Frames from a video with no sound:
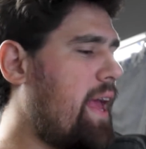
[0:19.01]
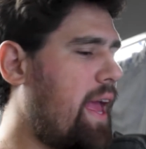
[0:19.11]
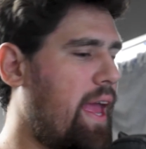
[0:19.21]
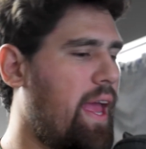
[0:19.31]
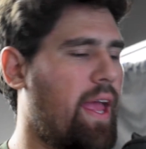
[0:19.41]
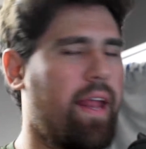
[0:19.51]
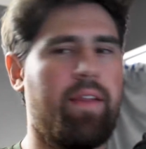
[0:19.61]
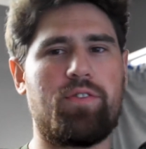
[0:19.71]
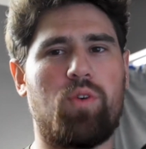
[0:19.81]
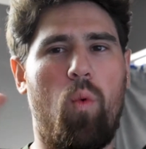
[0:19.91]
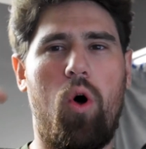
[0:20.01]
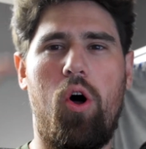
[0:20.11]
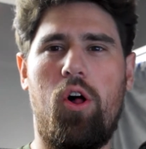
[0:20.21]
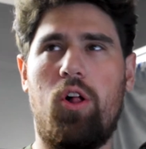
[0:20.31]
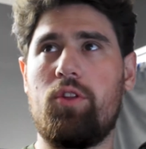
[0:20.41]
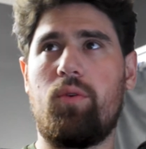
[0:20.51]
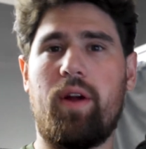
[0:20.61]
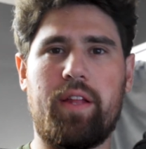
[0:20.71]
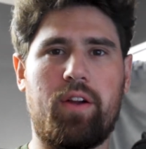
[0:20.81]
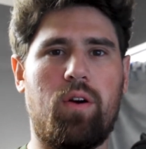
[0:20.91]
and there's a wall
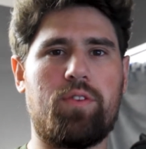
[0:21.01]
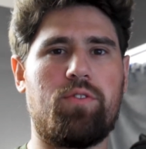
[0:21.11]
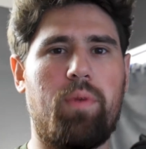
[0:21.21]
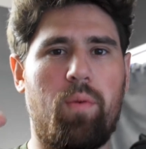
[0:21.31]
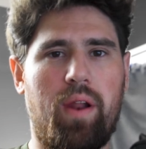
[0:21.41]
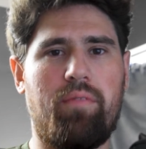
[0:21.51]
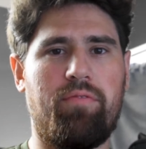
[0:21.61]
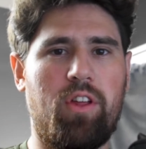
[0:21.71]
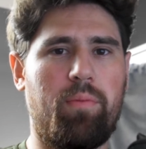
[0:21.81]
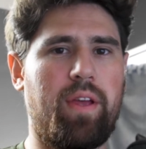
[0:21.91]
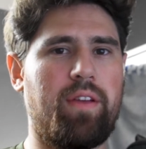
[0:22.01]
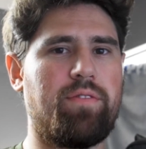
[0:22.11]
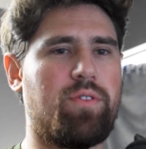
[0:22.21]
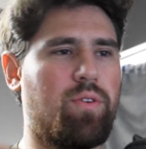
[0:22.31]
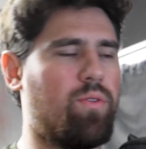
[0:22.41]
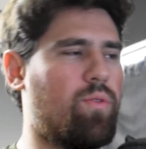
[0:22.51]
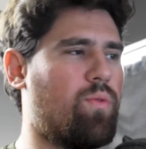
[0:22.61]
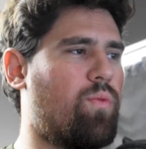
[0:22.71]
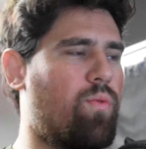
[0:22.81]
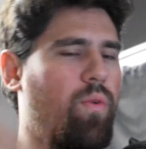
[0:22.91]
directly across from me when I'm filming, so
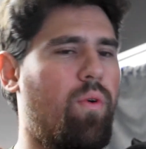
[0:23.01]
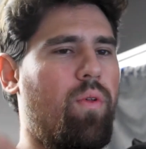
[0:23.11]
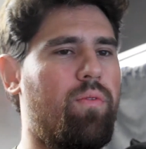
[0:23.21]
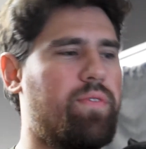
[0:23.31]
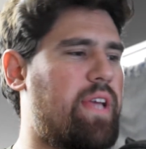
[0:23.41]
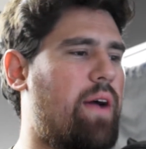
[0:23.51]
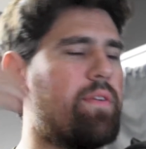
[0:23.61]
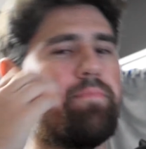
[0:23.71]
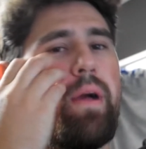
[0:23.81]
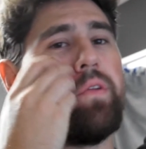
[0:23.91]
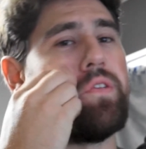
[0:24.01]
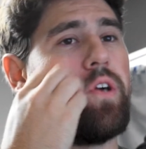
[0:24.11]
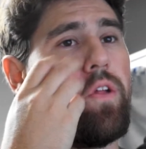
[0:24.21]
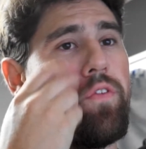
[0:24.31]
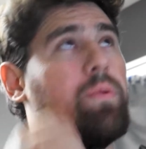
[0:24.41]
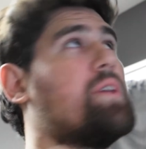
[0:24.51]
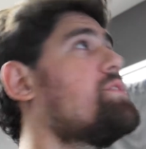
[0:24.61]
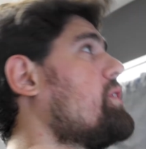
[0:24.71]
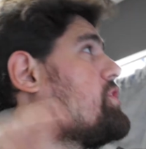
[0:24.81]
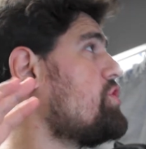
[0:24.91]
sound is bouncing all over the place.
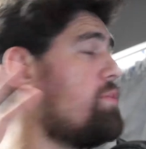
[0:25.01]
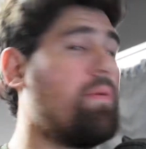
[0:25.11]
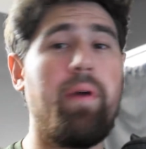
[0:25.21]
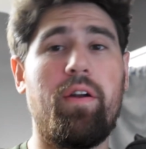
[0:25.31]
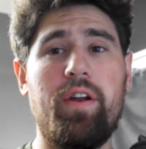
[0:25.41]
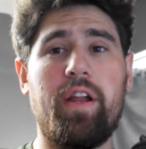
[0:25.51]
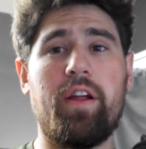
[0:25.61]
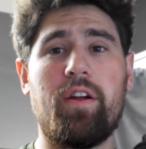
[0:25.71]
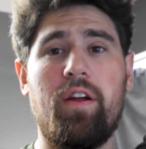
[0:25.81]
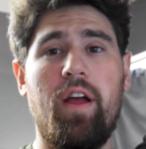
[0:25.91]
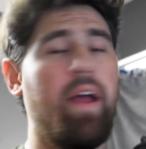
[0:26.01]
So it should be better in here.